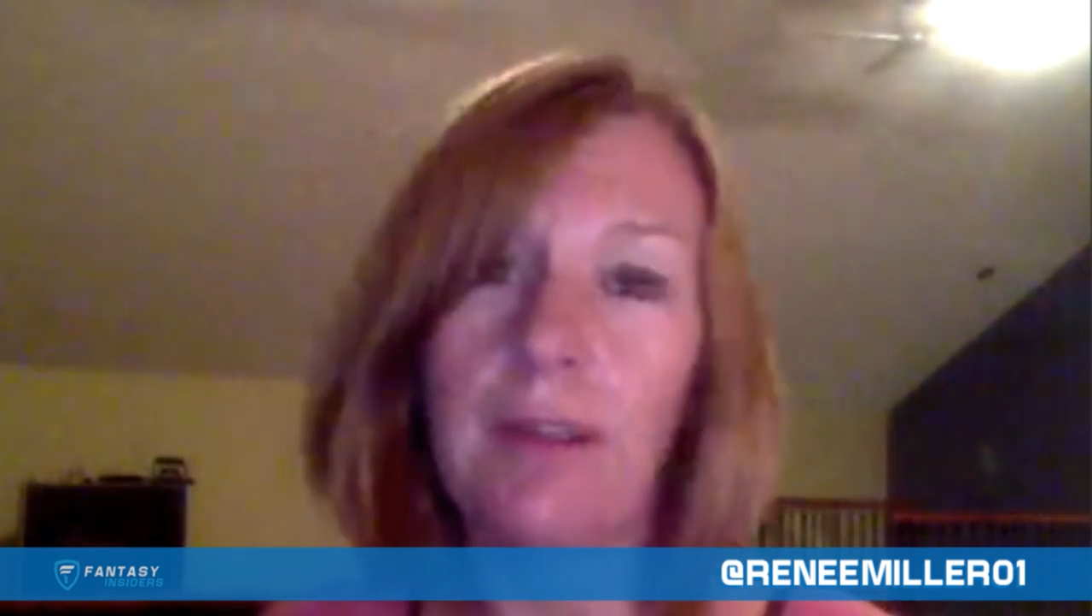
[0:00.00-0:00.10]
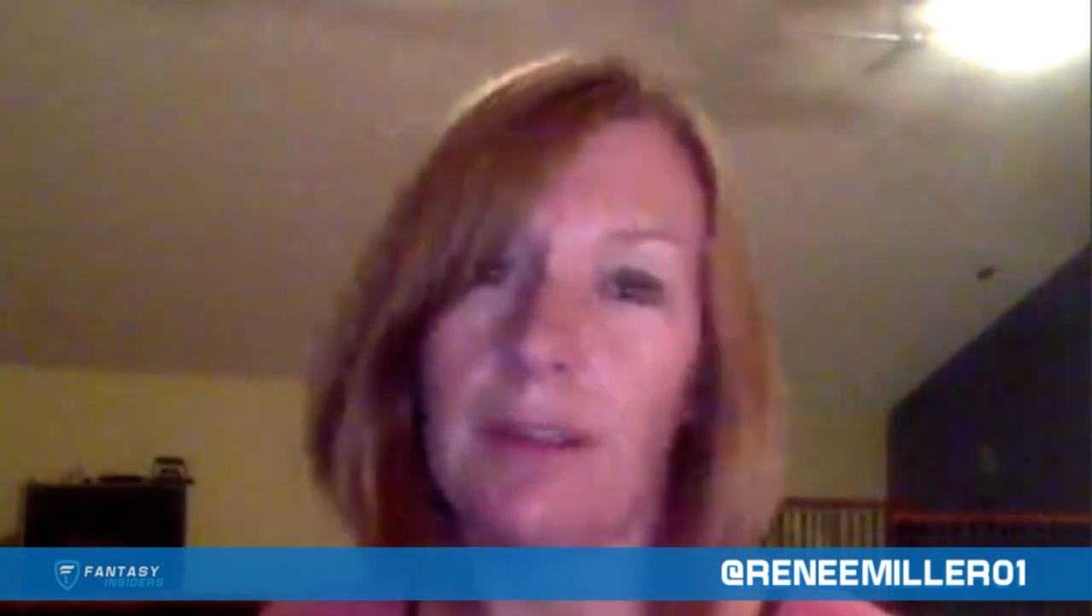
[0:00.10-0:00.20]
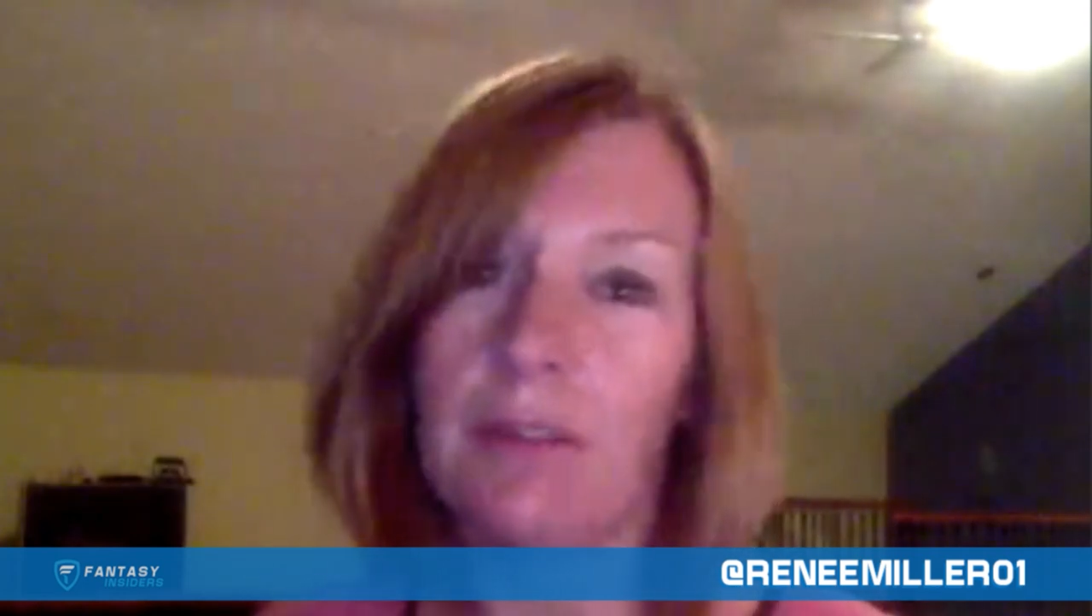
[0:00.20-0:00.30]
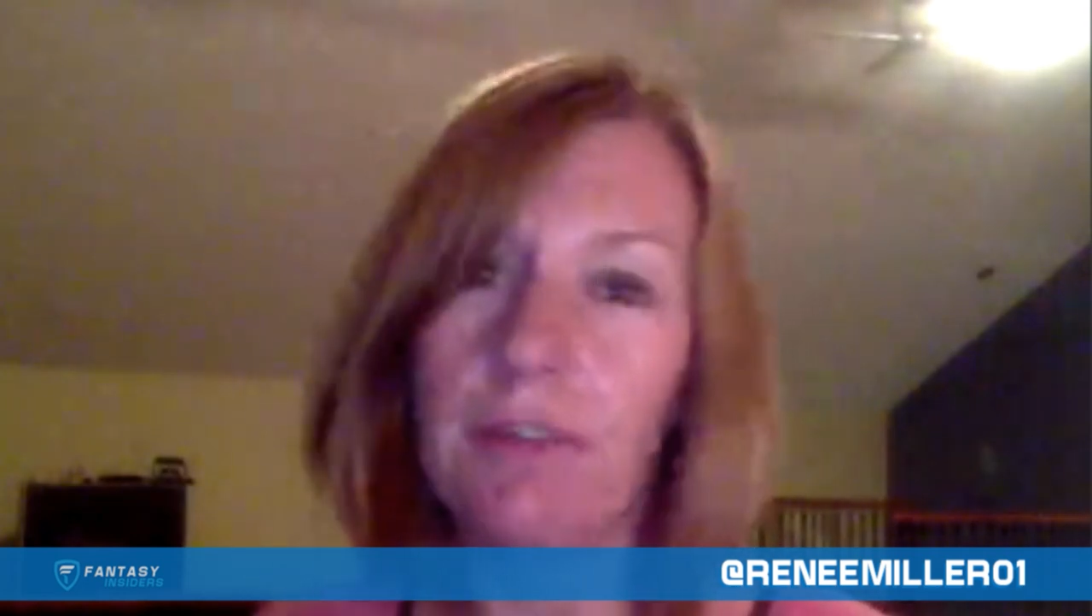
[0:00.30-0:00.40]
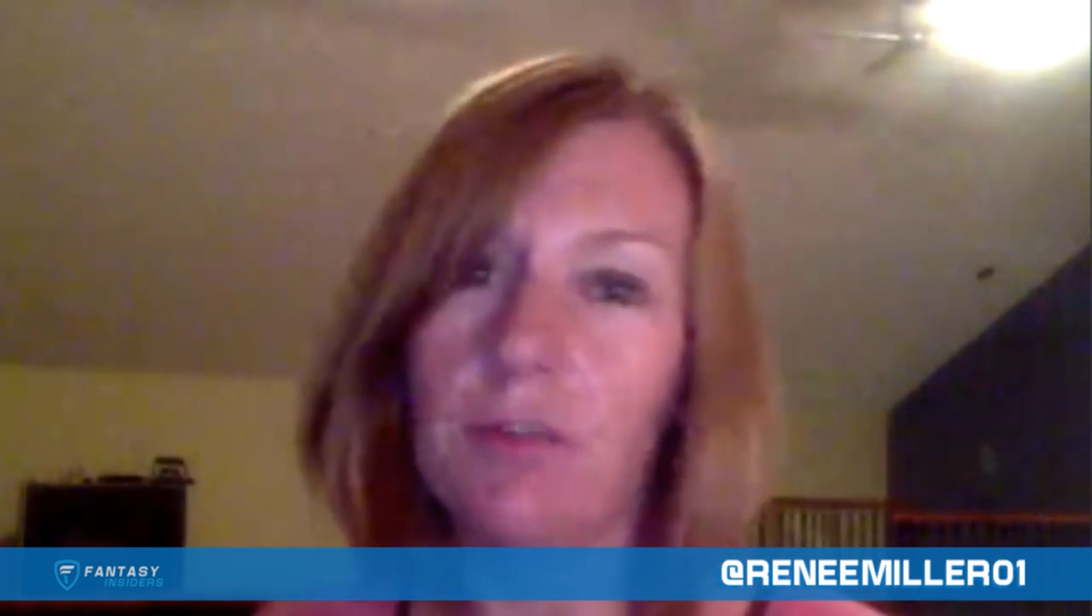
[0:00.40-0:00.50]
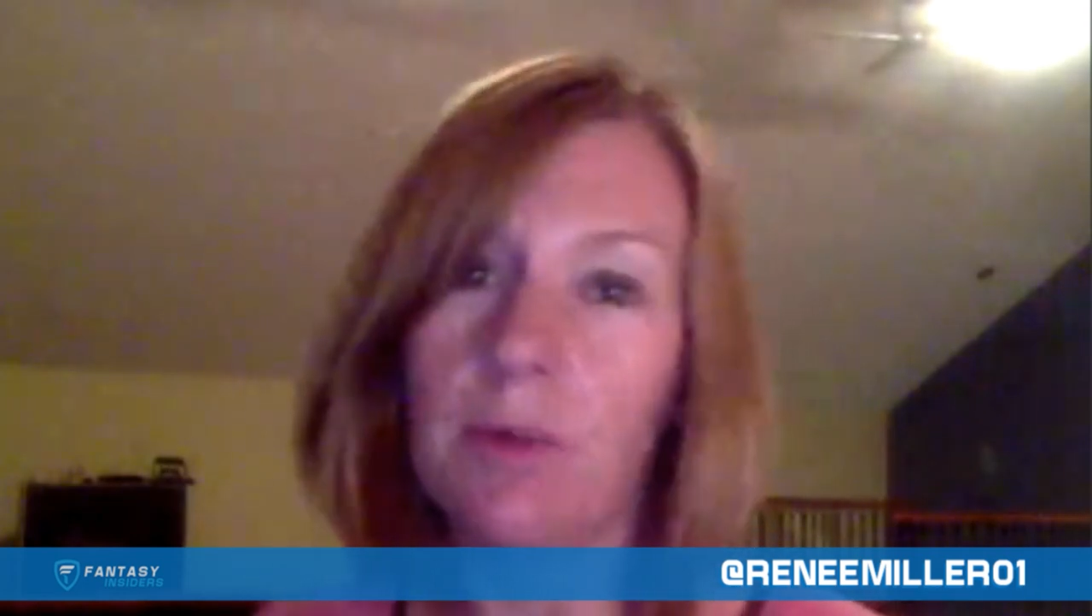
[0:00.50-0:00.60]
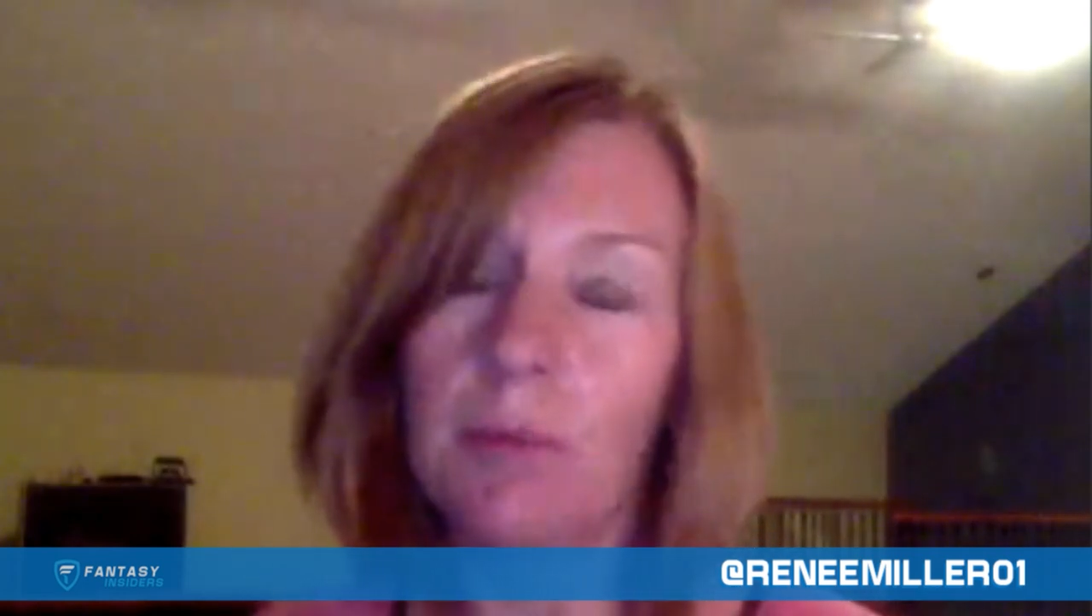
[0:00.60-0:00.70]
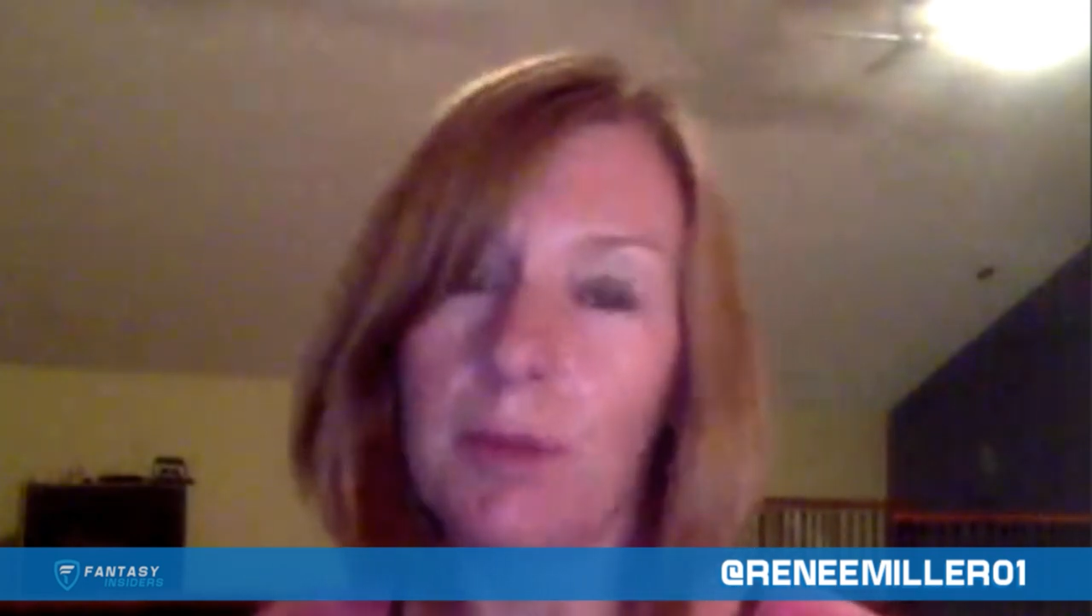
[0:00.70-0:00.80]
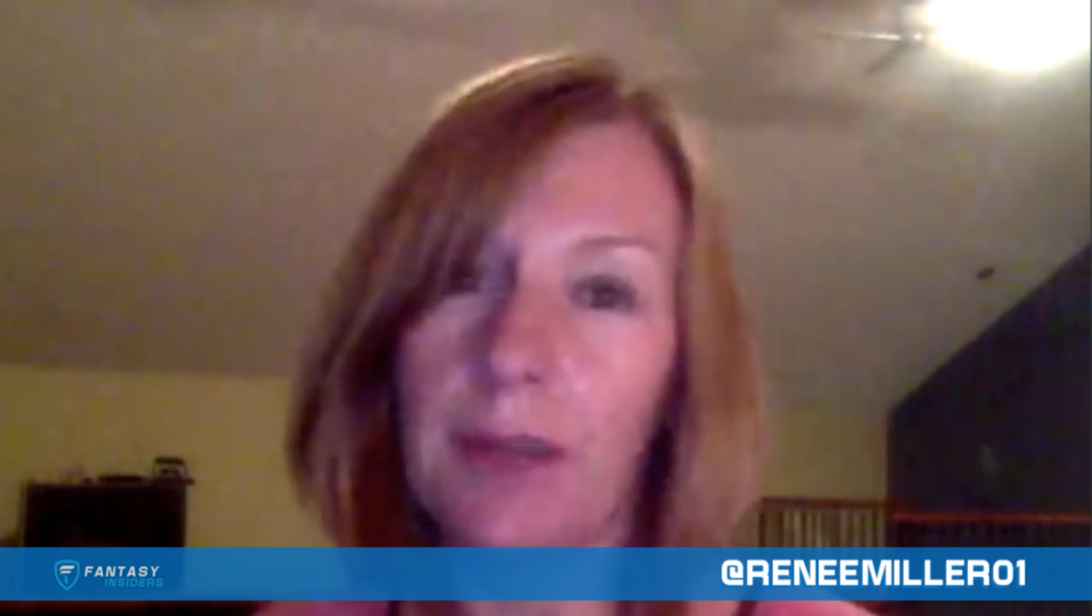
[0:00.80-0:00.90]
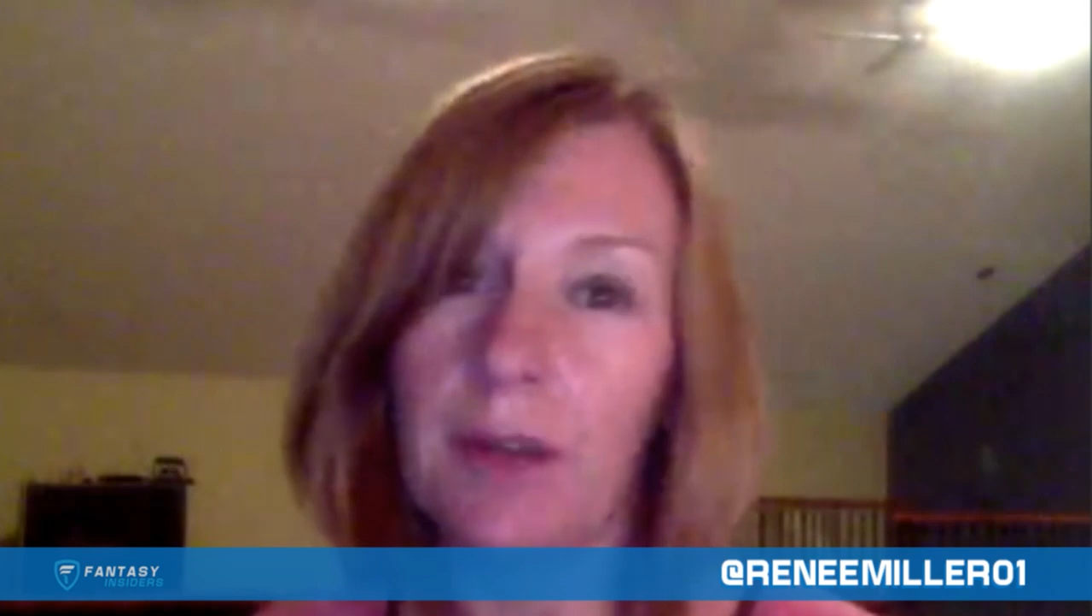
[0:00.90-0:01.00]
individual
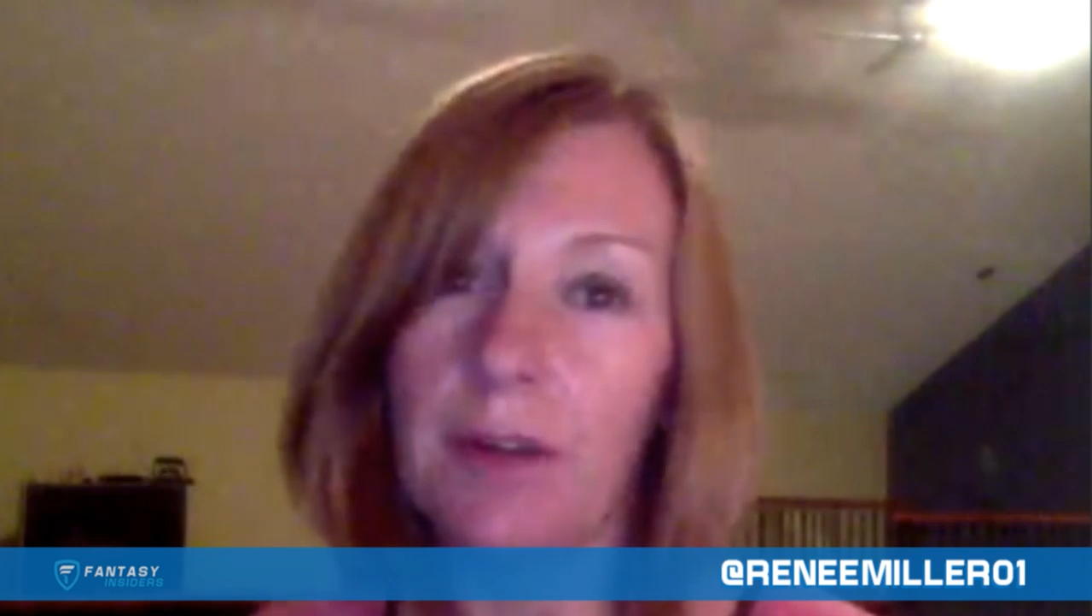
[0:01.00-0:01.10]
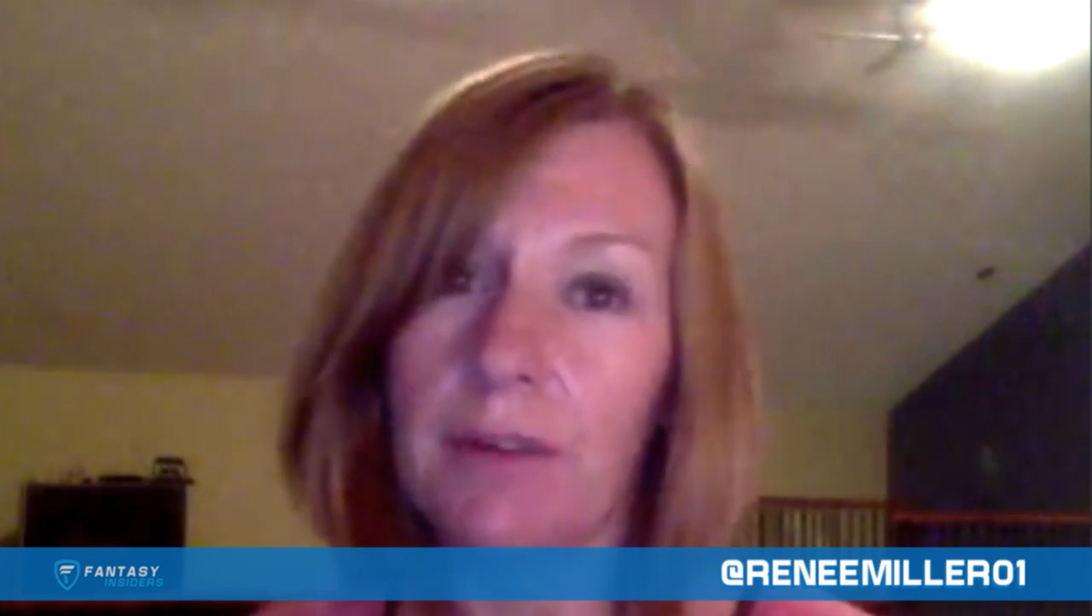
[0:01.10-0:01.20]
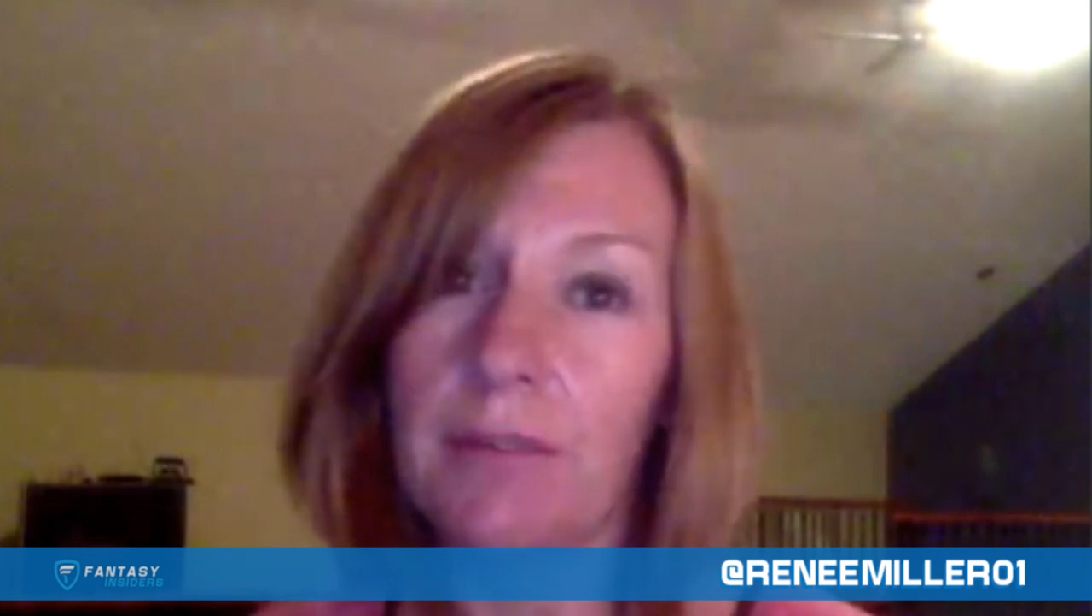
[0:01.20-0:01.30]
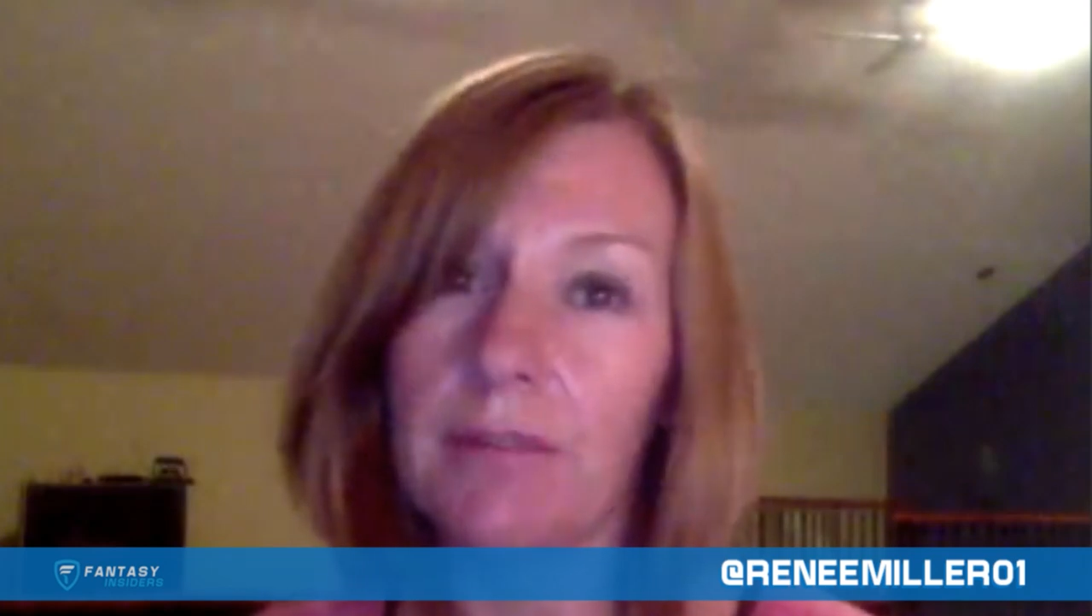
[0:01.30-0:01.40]
player